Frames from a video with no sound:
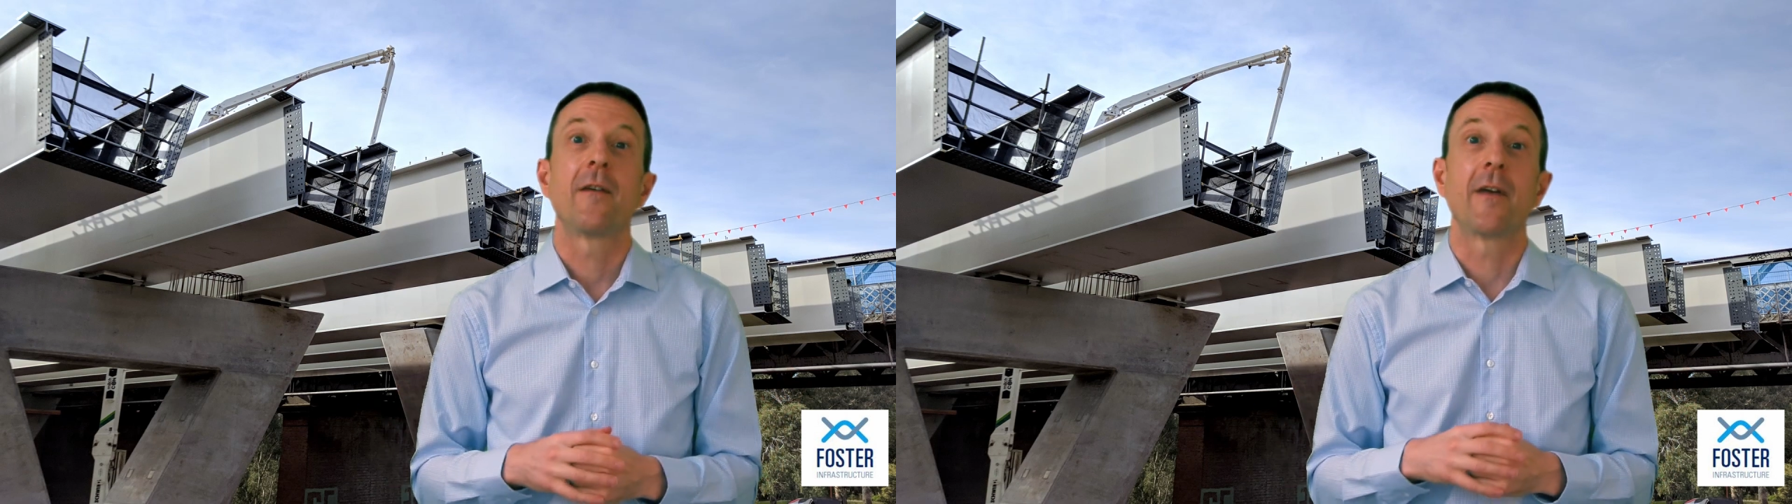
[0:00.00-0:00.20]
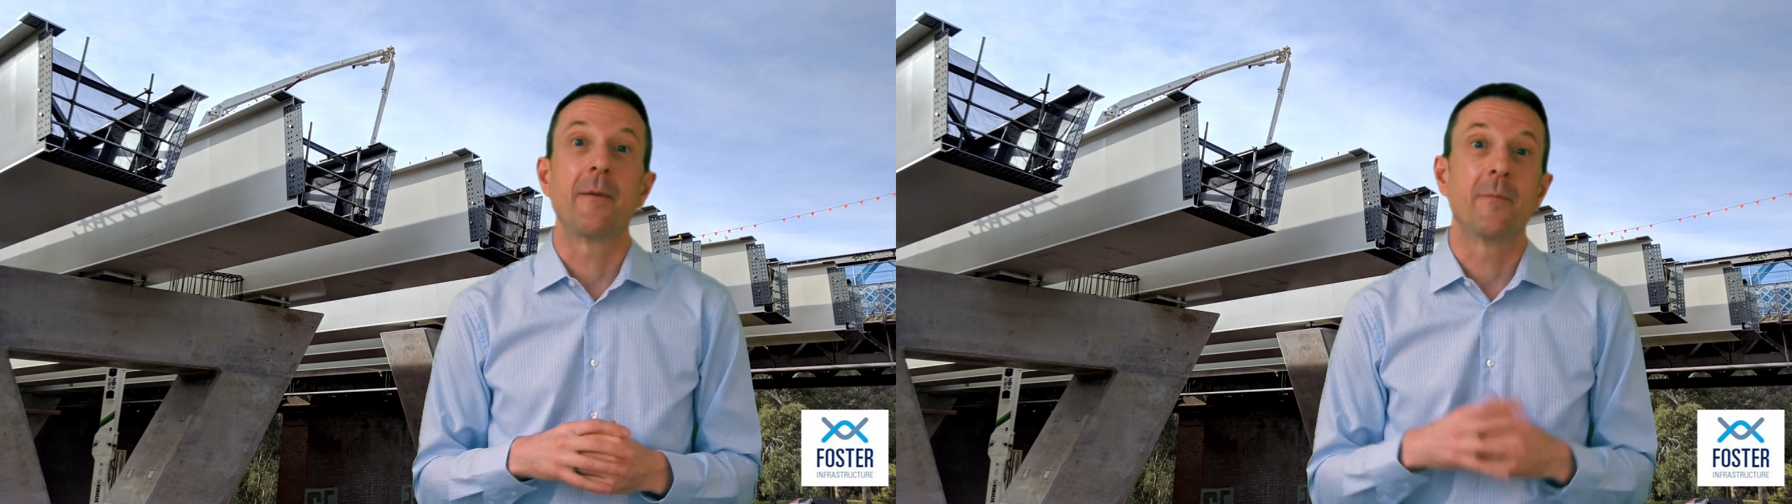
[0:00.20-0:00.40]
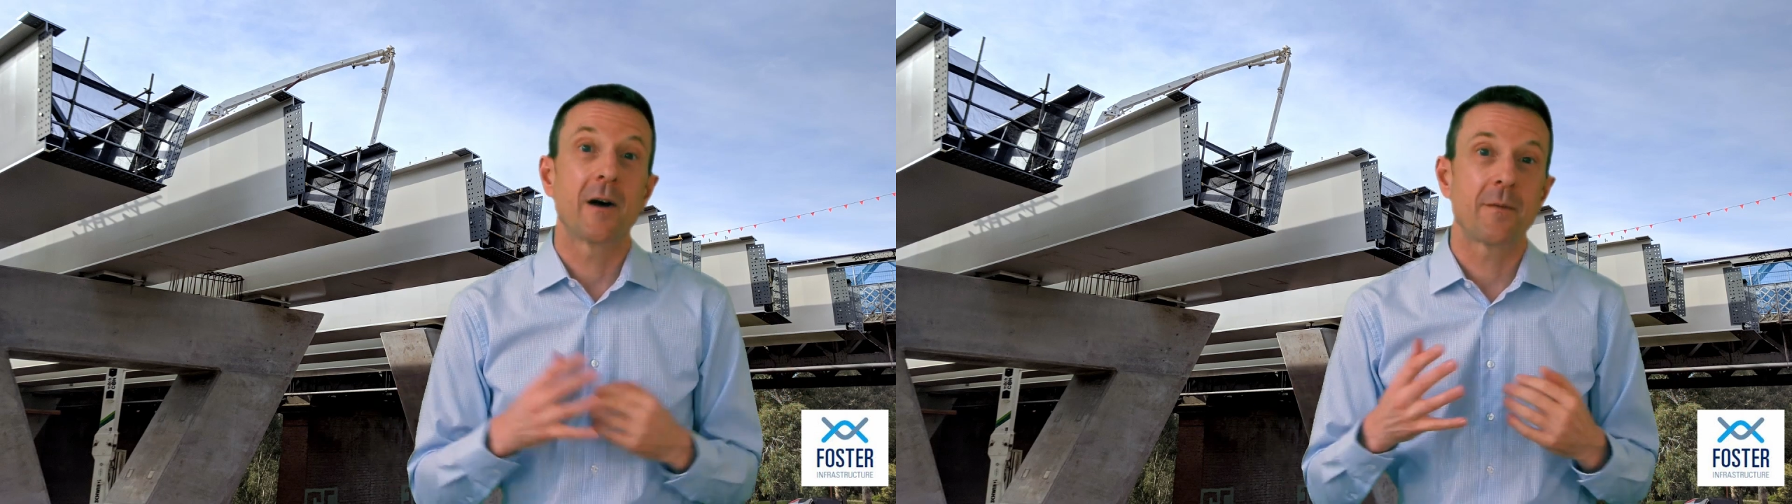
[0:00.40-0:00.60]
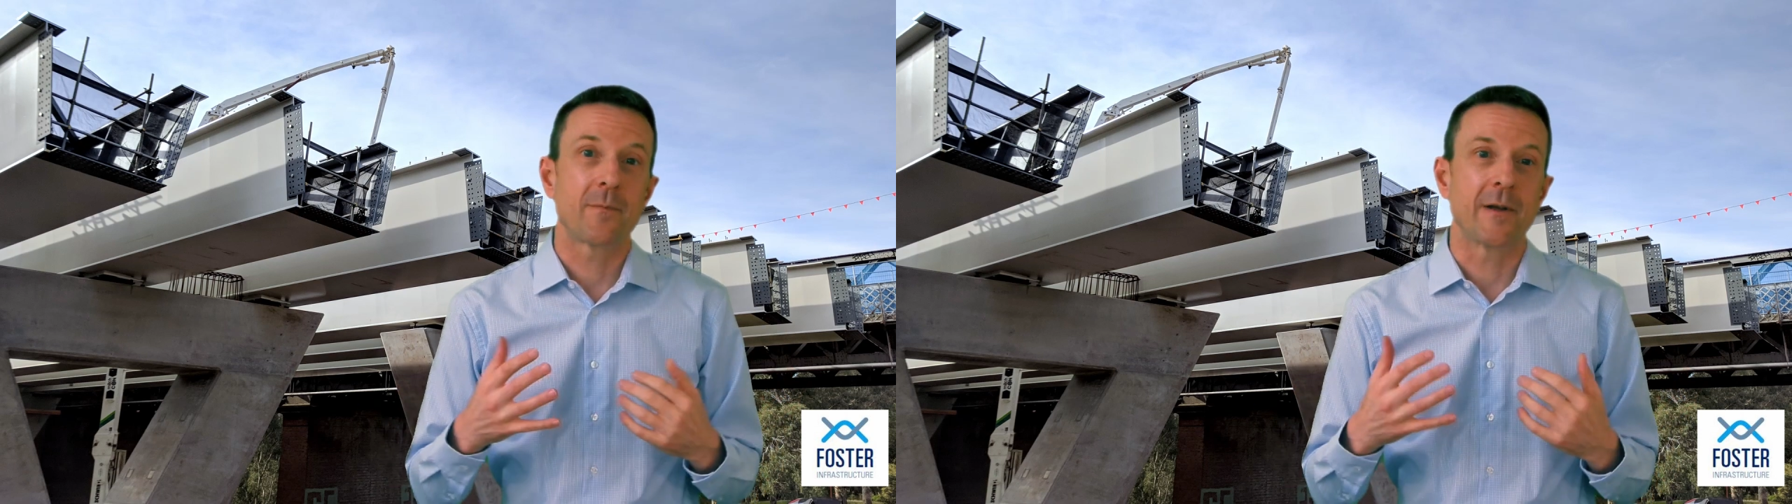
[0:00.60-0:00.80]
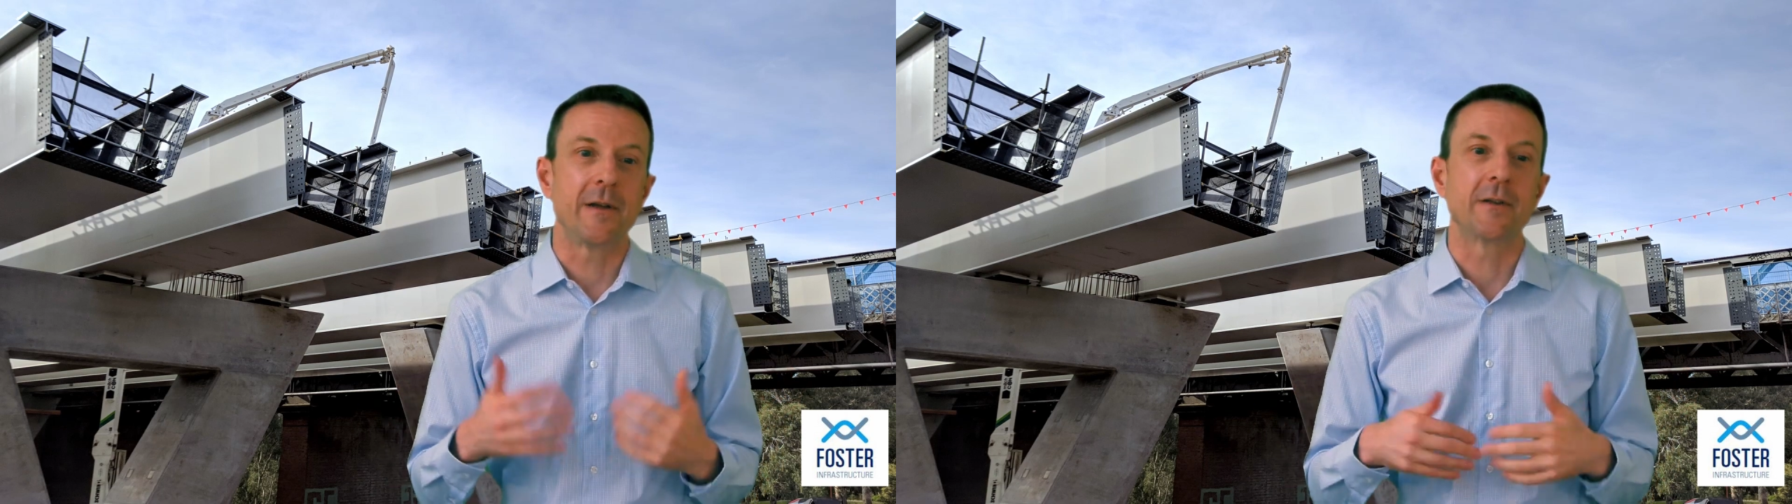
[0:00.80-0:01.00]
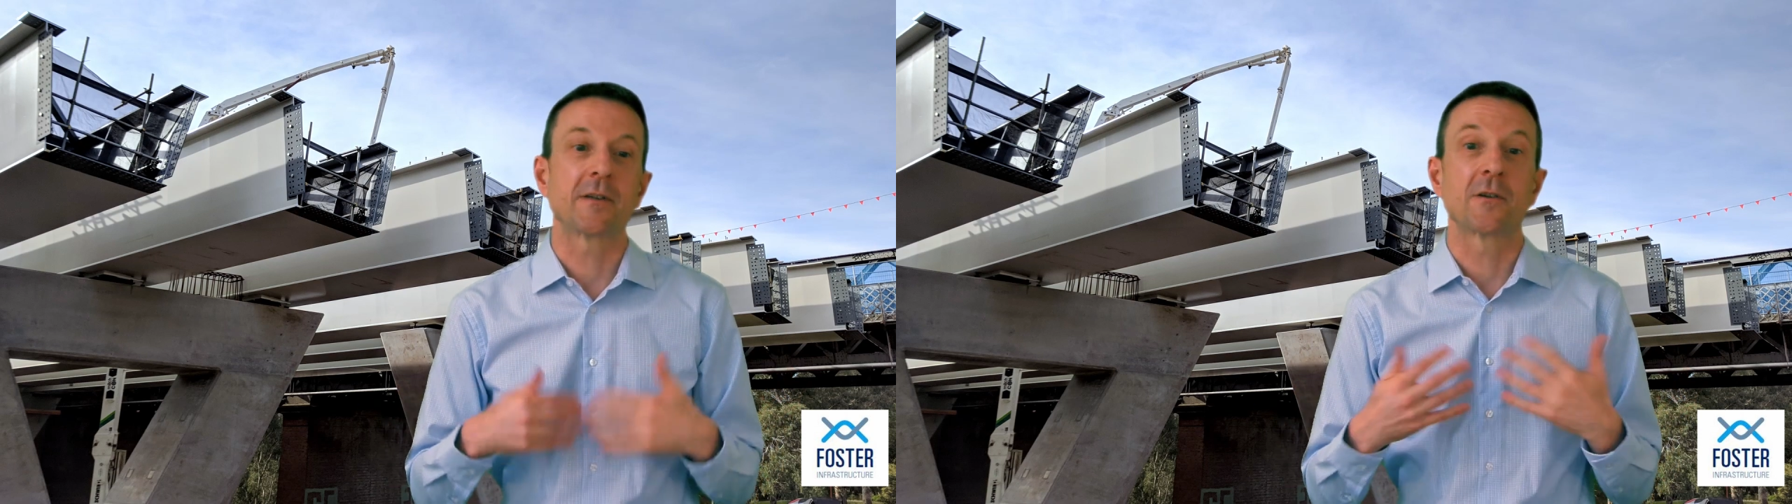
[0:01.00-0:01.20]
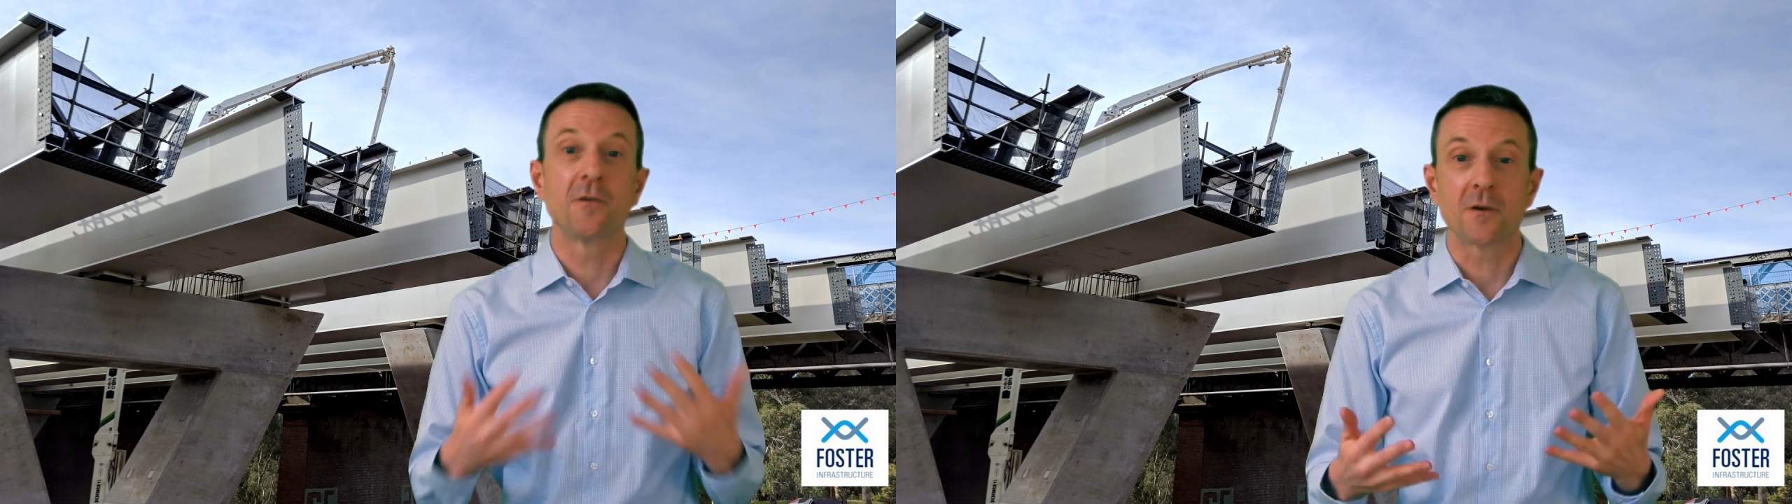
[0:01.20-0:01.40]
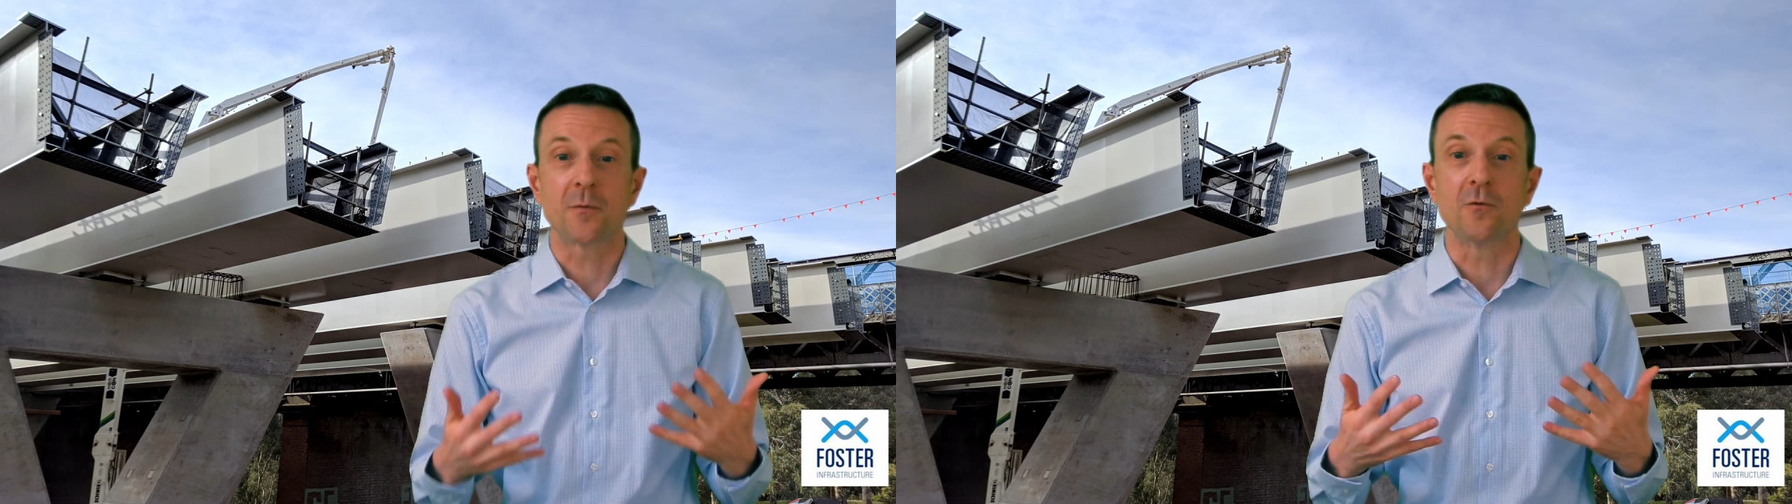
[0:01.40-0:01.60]
that might be
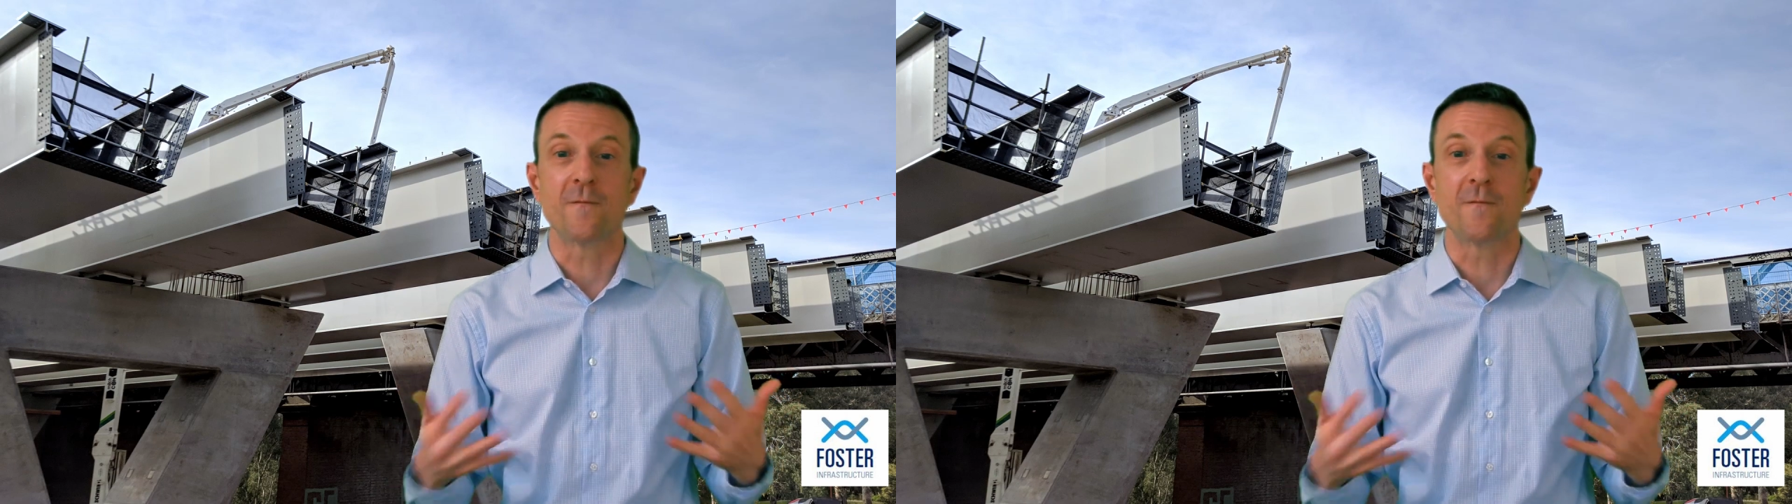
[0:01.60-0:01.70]
suitable